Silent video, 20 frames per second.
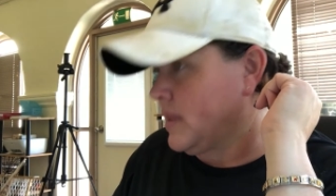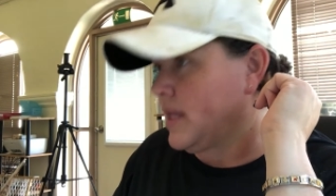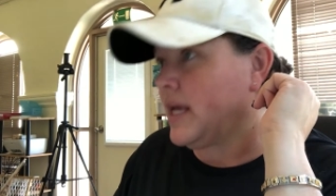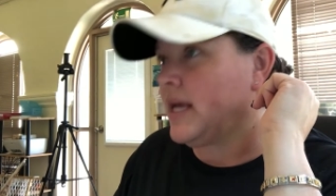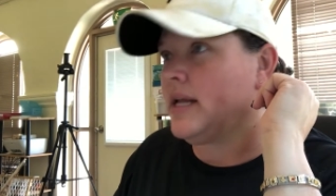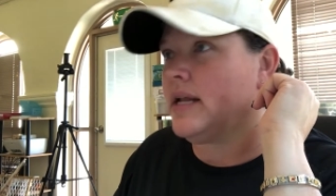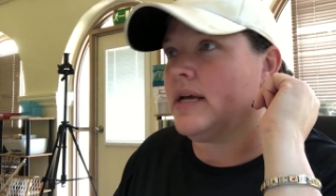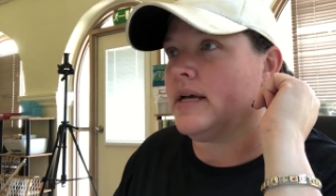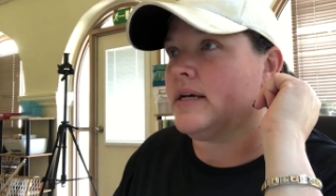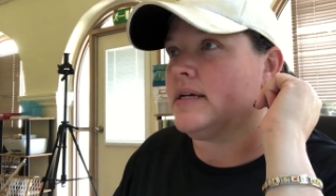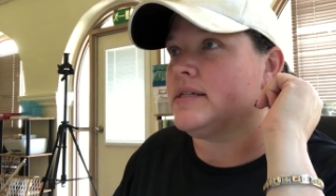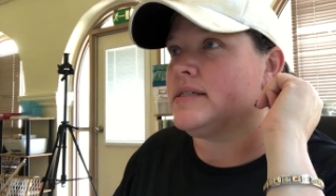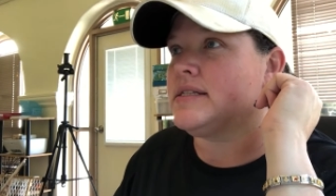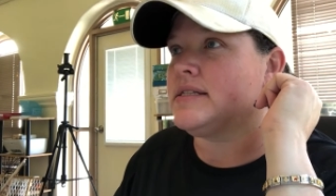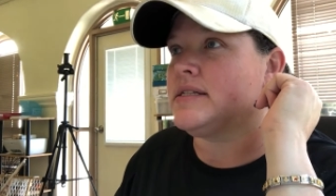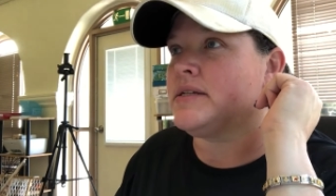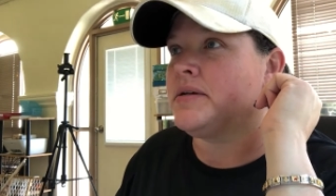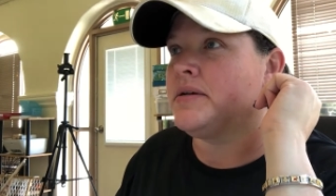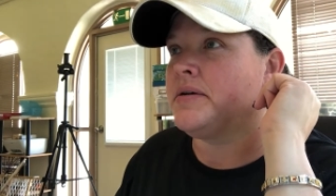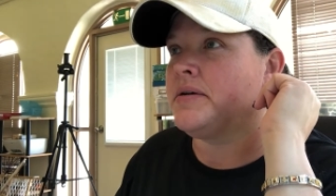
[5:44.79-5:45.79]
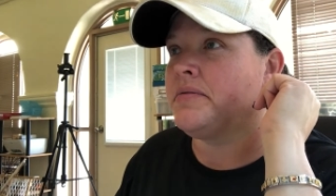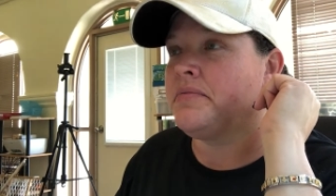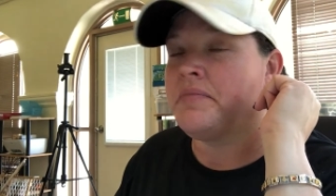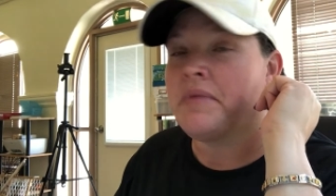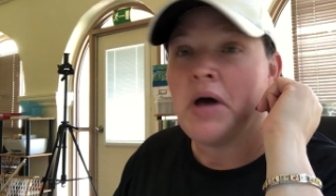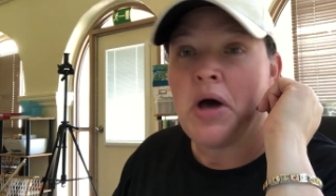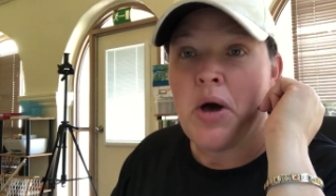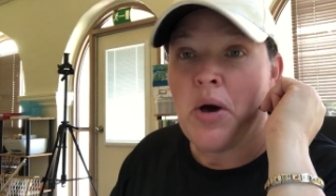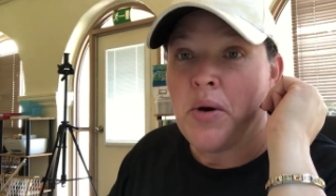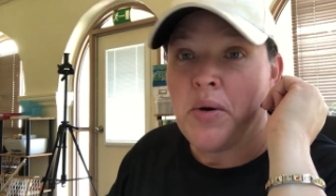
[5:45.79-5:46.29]
it is
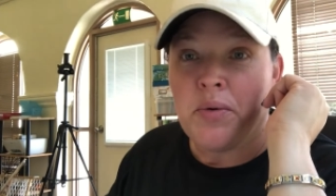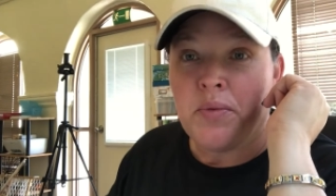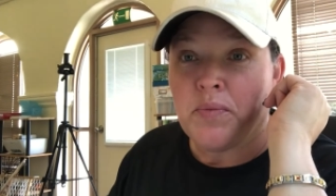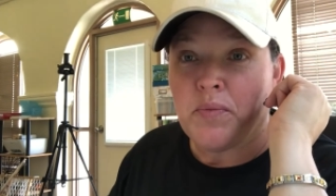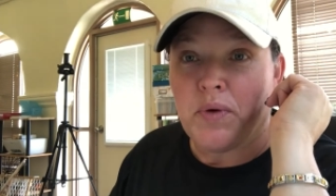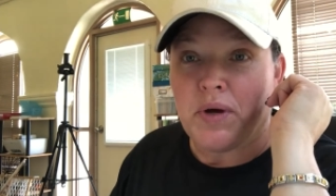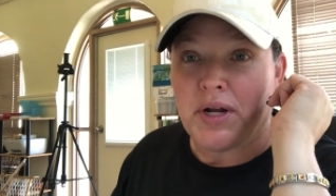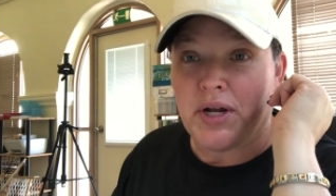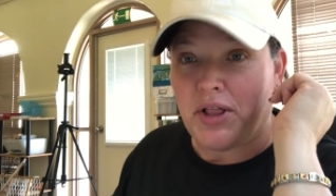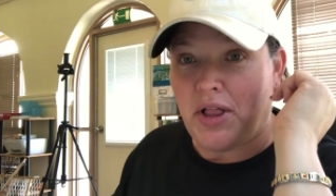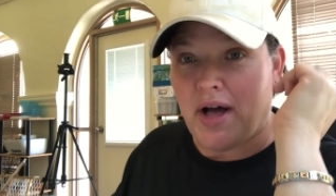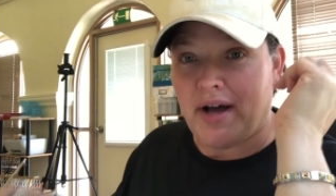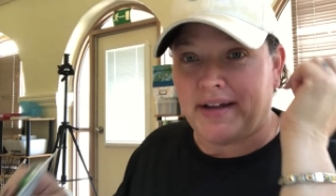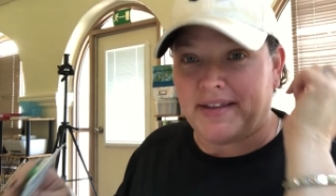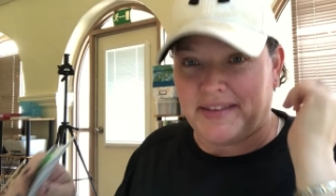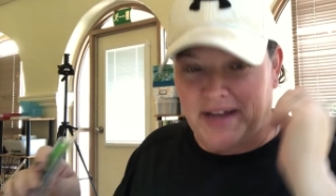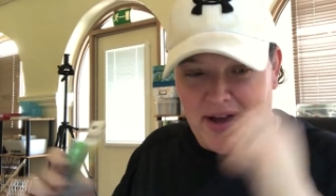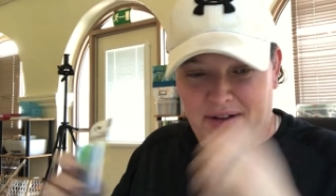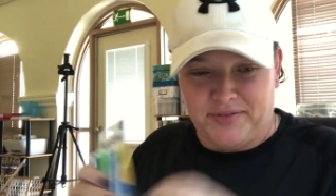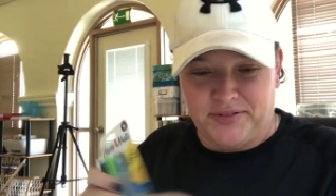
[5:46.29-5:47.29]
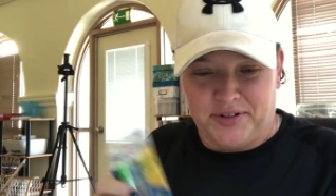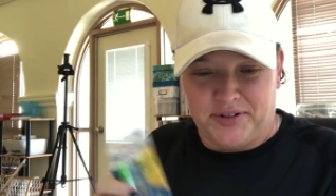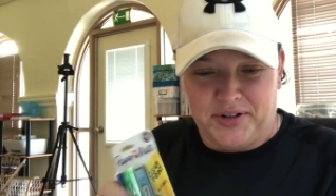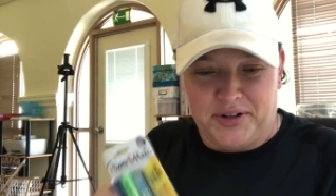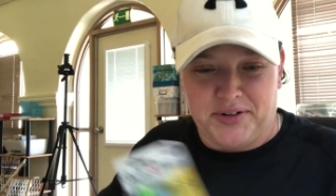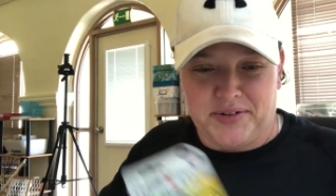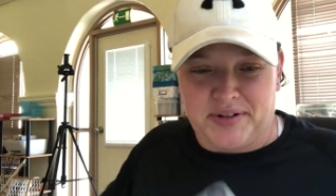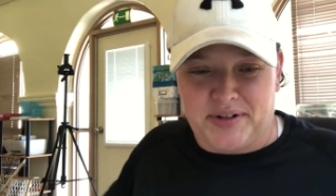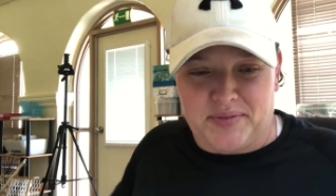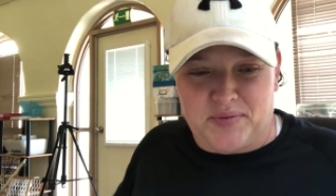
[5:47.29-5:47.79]
one o'clock in the
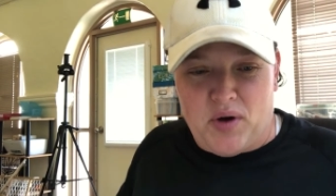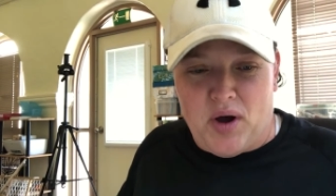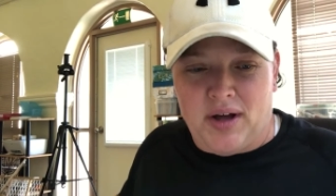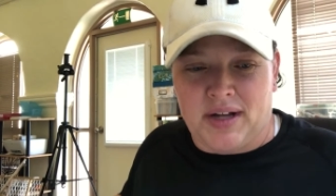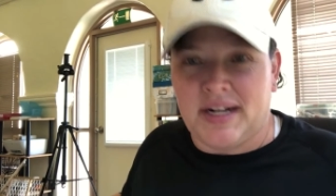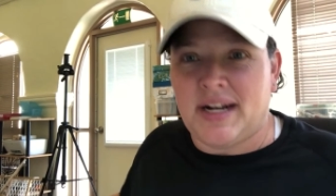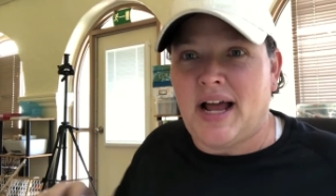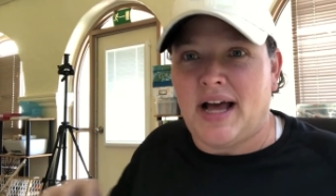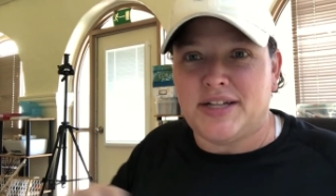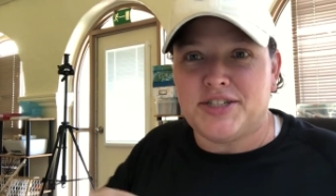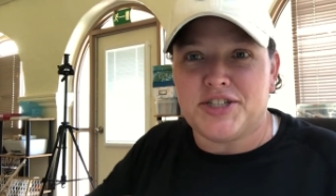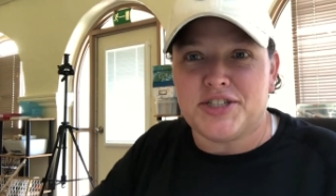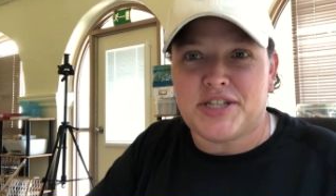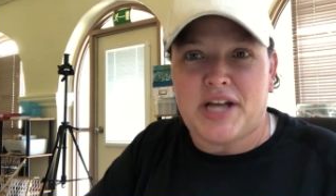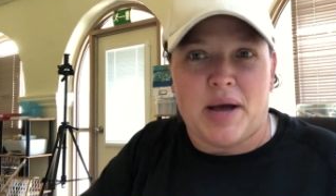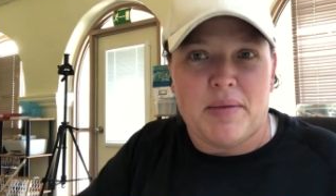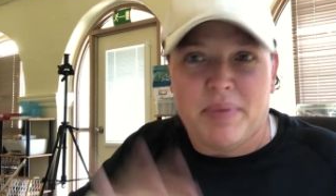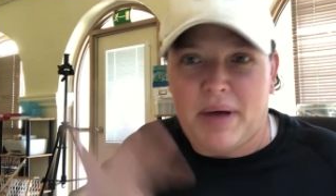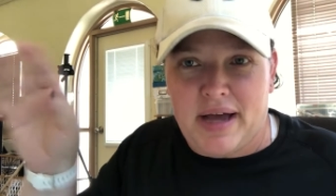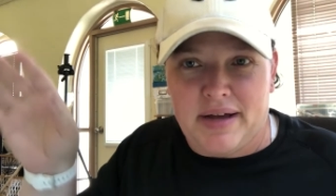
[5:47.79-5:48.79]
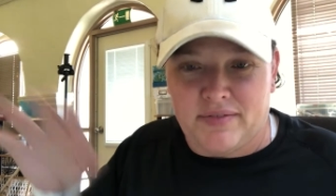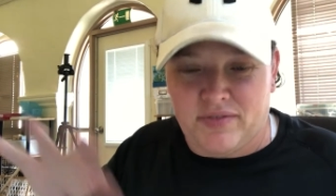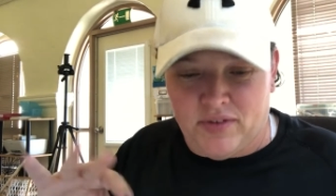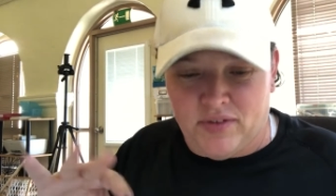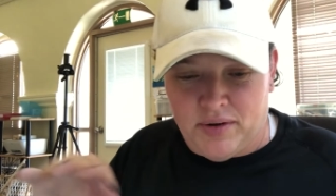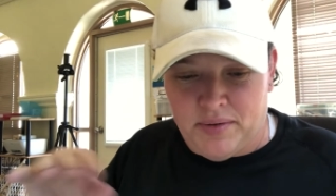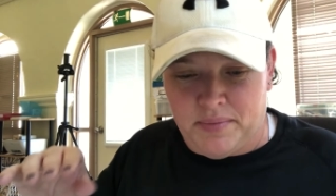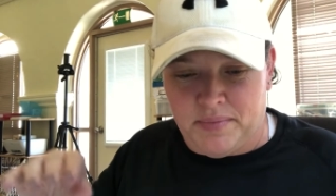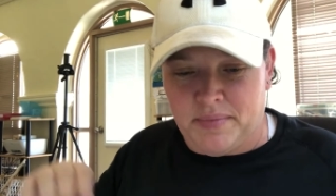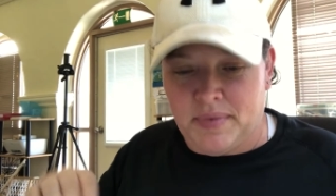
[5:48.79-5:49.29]
afternoon and Ron and I just got back
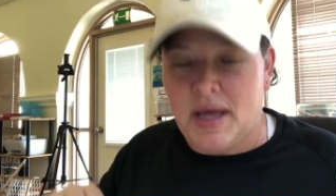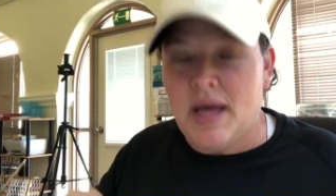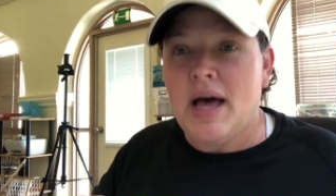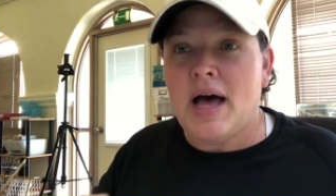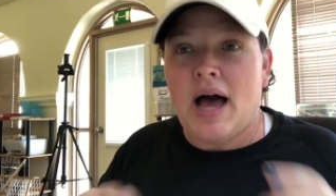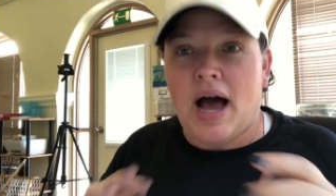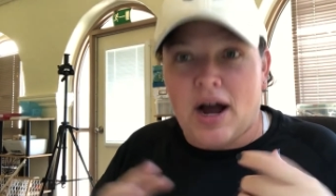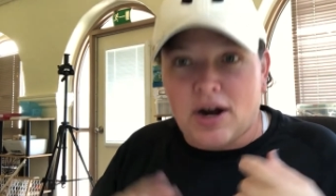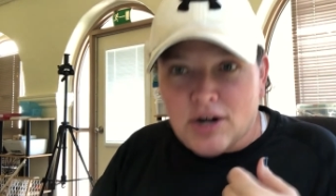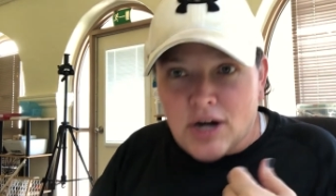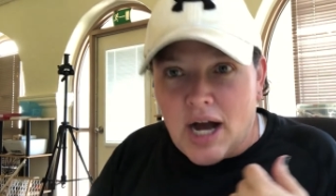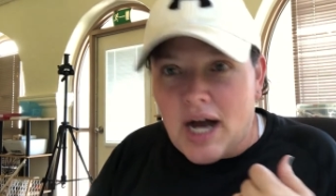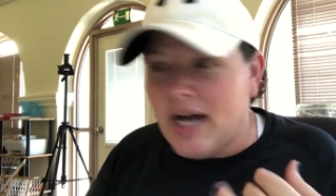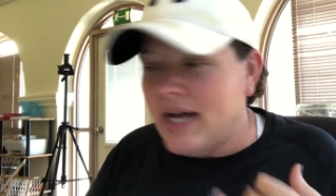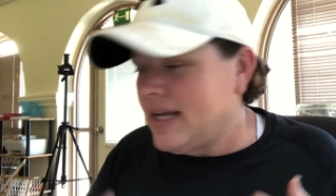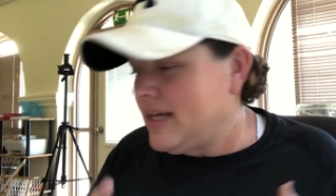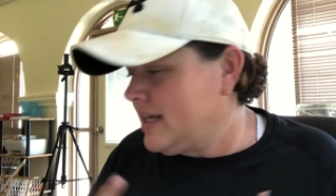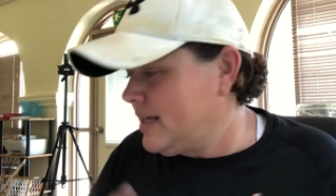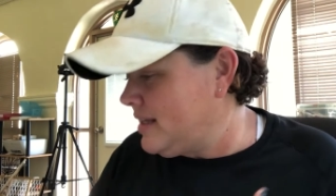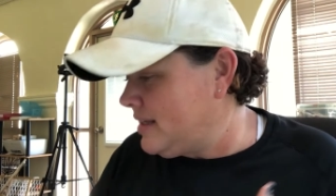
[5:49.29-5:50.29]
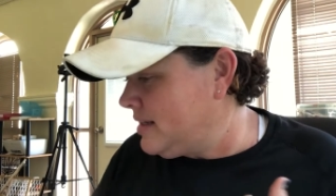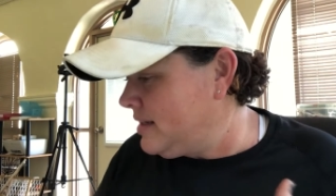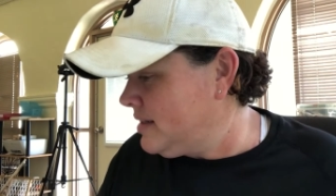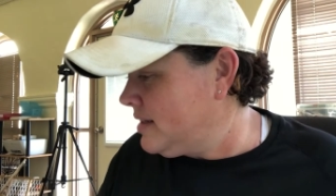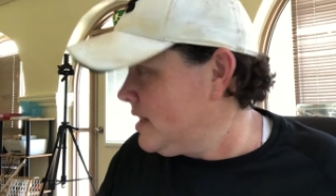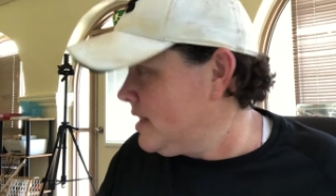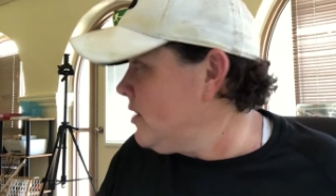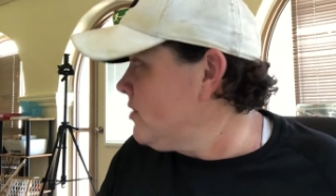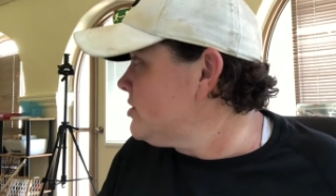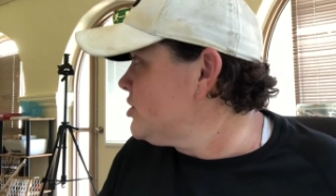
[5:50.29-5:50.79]
from our hike
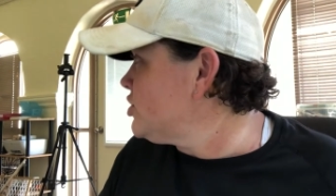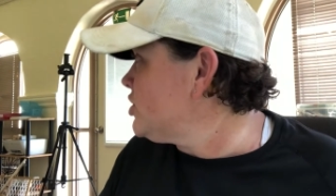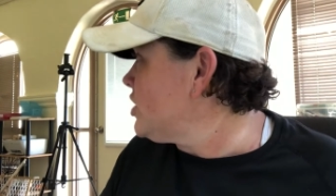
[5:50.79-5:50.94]
and going